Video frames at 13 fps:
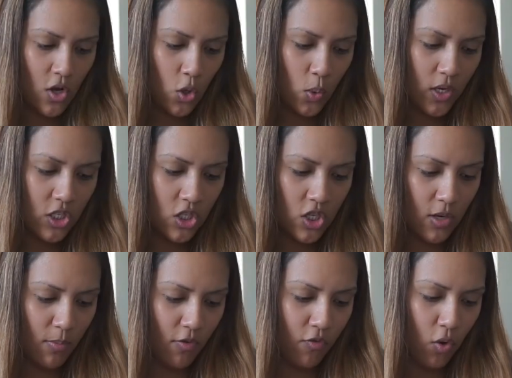Question
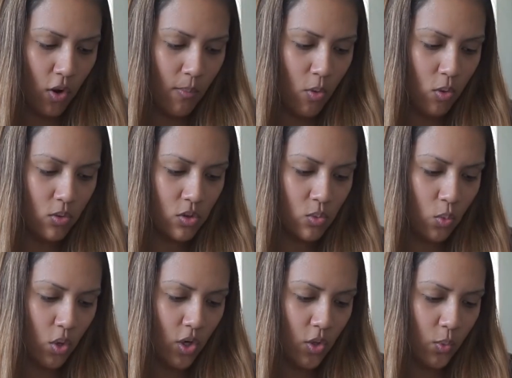number four, most
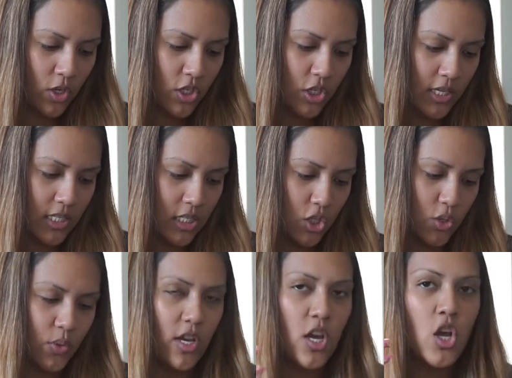worn winter
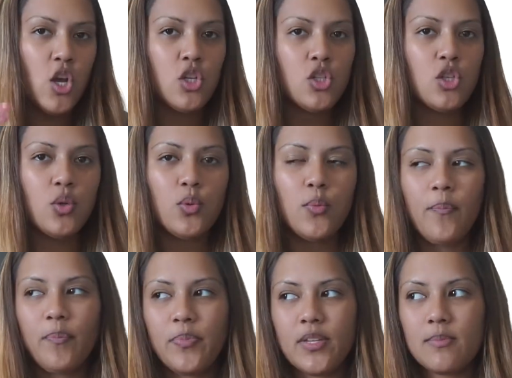accessory. So
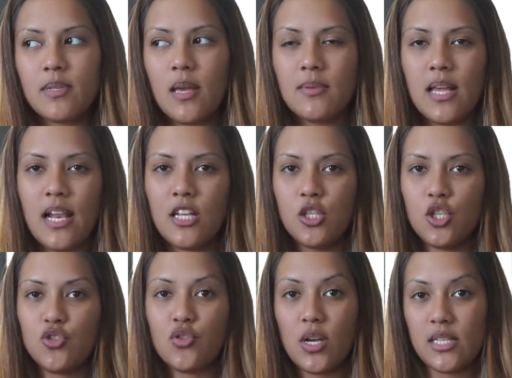sometimes I like
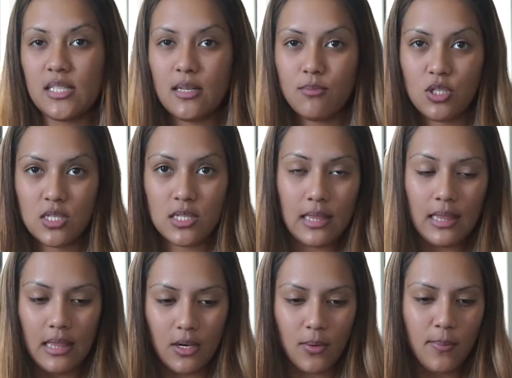to dress up just a
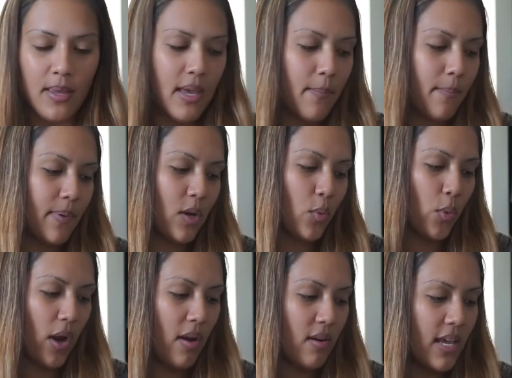little bit, but
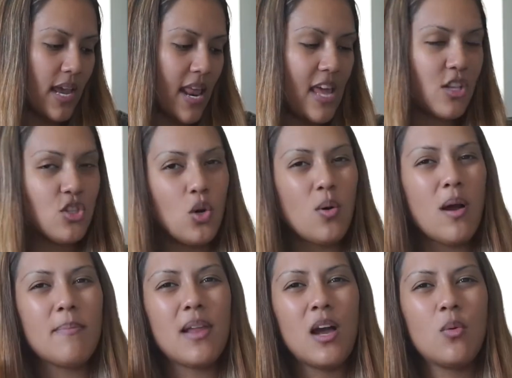rarely. And I don't,
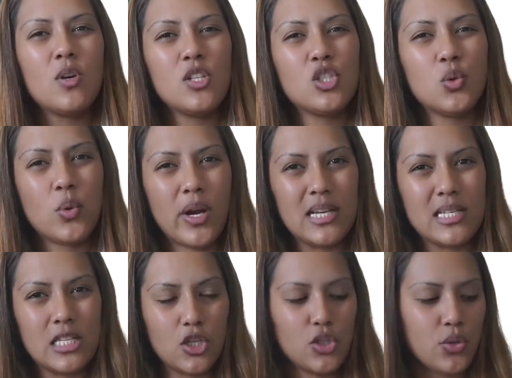I'm not one to wear
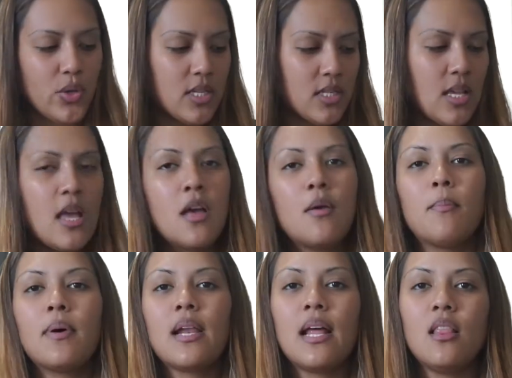accessories,
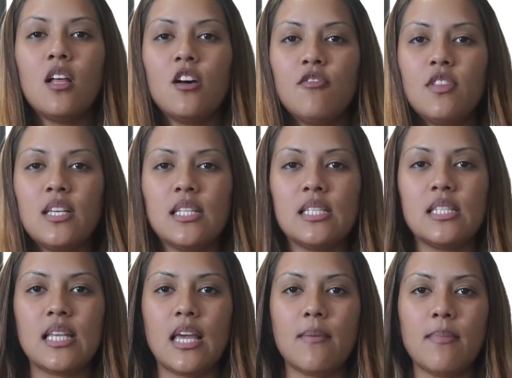but I love these
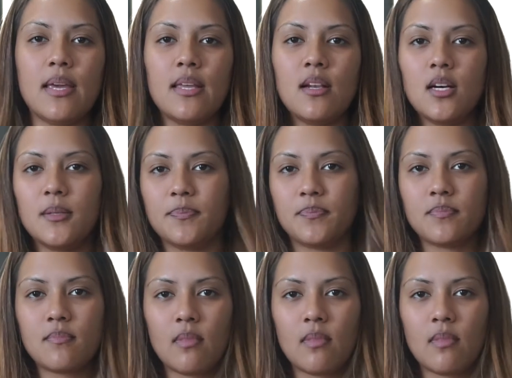statement um,